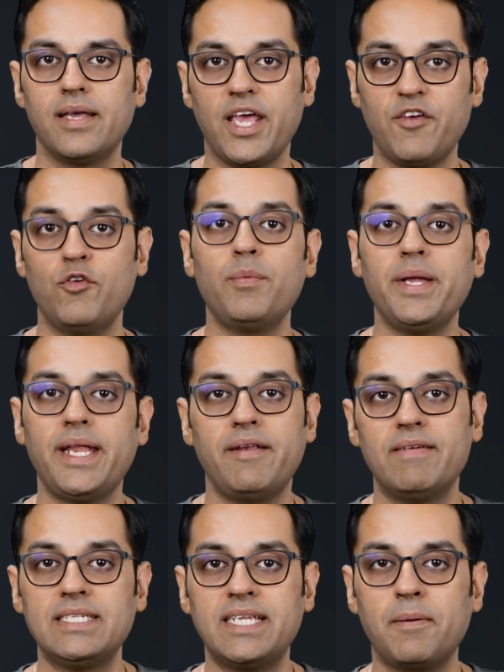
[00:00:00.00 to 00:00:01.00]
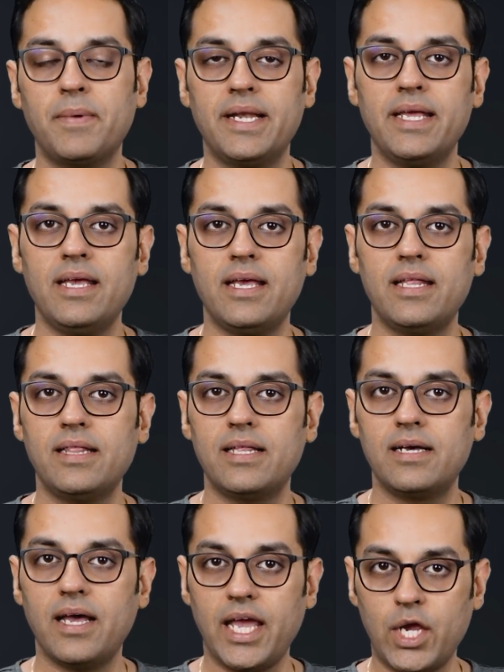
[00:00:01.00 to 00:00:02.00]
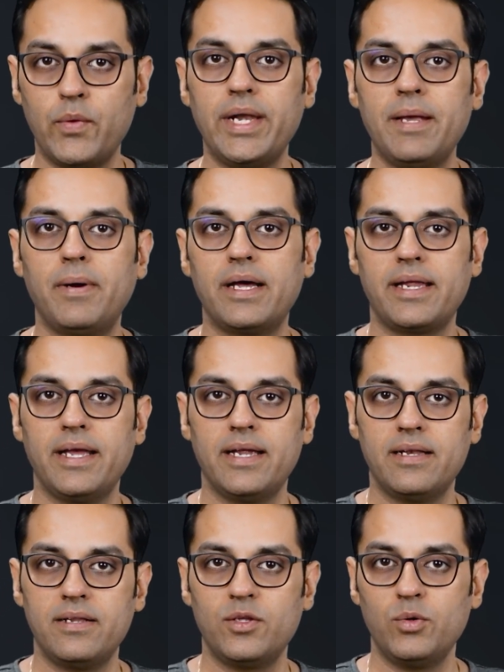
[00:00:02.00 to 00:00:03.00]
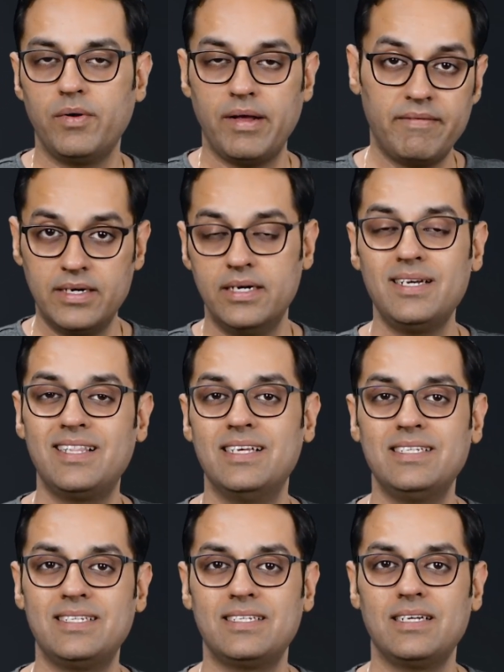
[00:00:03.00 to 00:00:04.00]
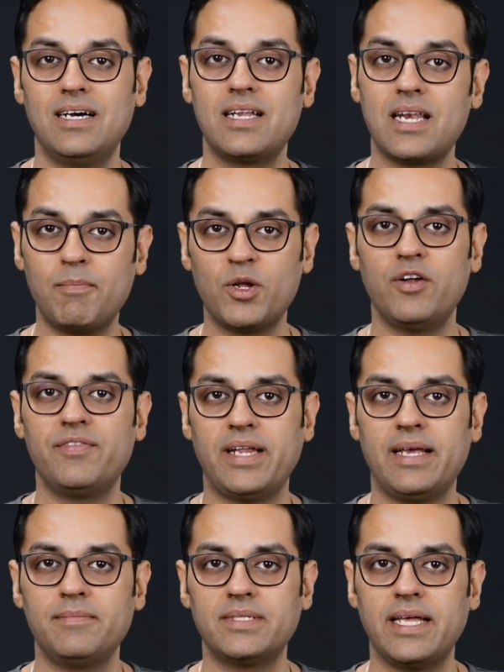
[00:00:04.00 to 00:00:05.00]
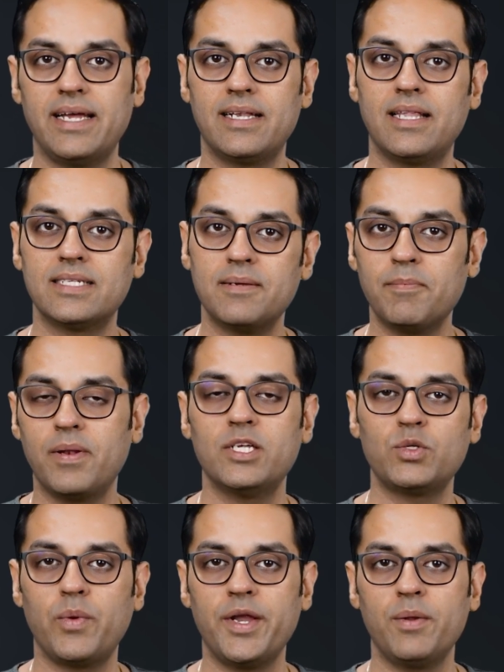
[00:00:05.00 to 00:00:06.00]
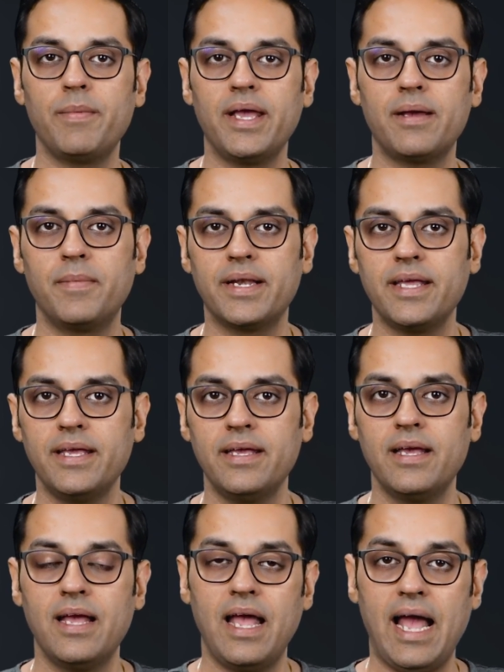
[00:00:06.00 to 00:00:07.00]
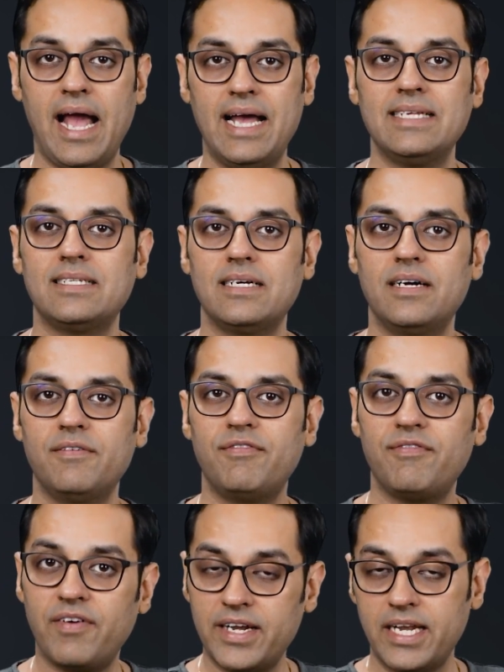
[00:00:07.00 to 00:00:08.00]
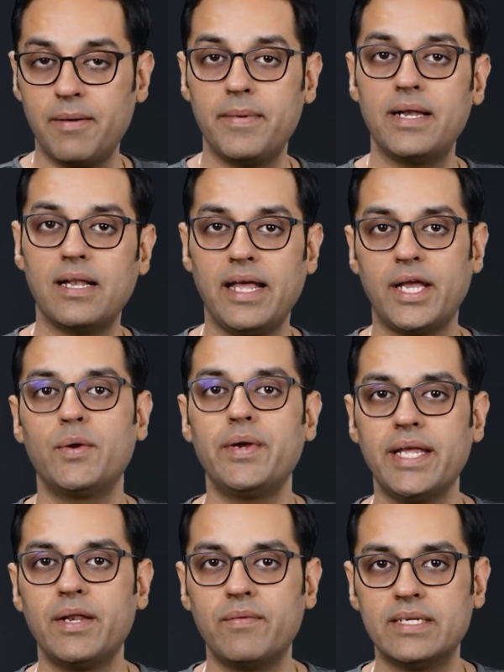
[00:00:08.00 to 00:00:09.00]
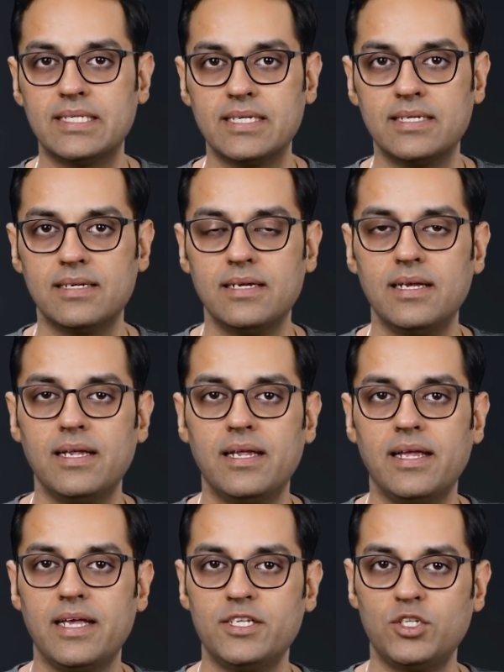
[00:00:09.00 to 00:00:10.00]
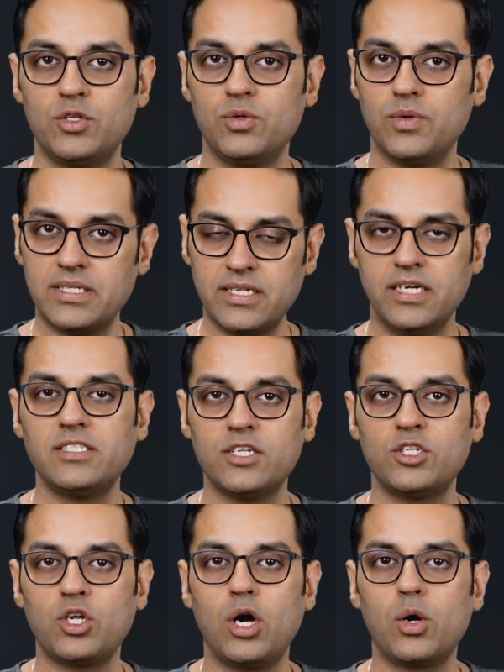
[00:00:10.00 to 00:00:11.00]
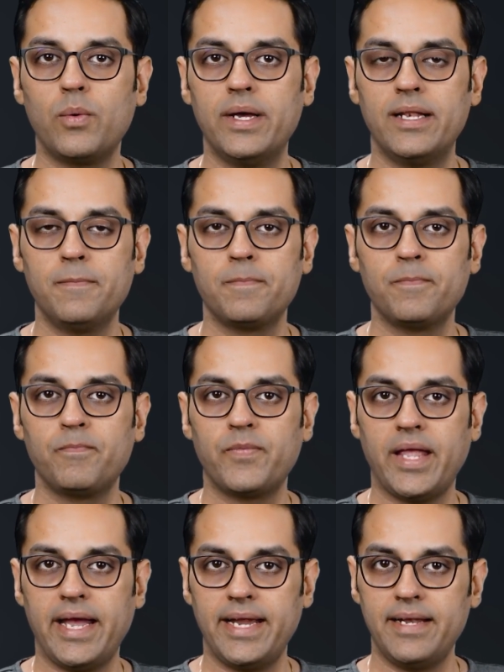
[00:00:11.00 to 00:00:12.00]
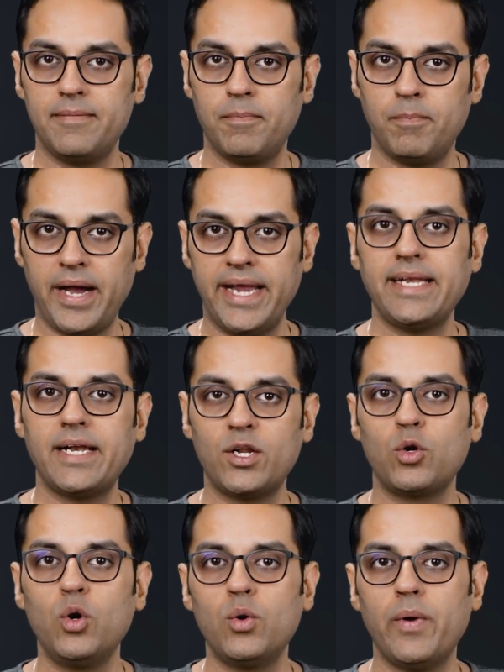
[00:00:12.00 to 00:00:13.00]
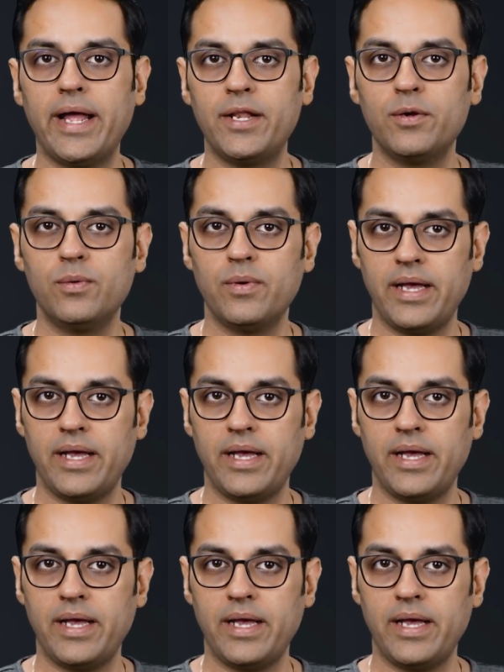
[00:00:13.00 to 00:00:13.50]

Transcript: If you've been investing money in the equity market, you would have heard this a number of times that the simplest way to make money as a fundamental equity investor is to research a stock well and buy it at a good value.